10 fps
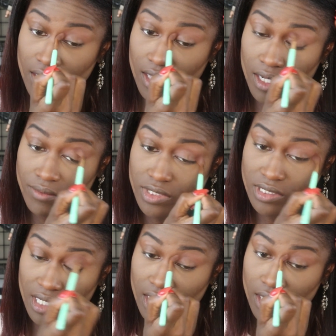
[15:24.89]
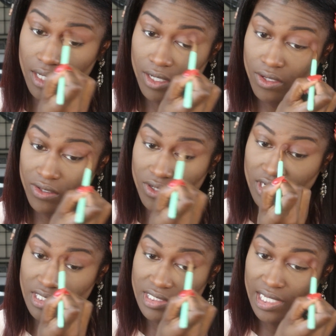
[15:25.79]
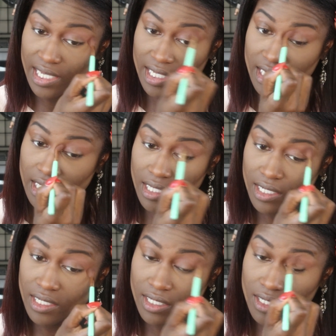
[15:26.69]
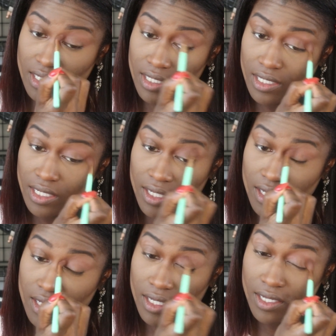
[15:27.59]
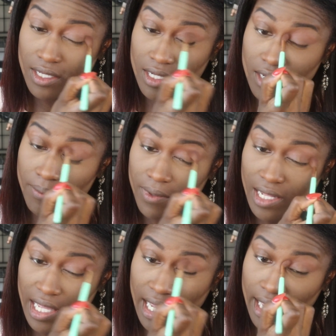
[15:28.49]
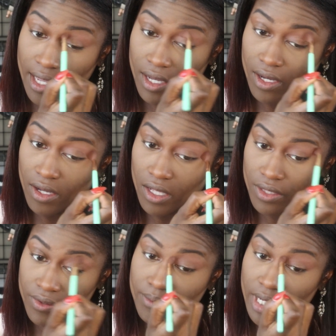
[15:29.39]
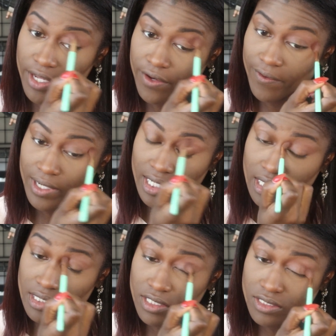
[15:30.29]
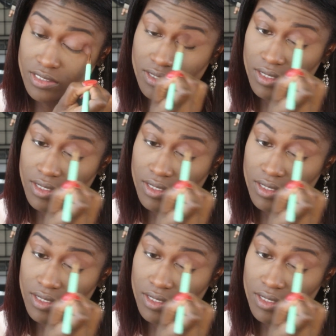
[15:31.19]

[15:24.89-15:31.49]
And I'm just kind of going to take it and apply all through my crease.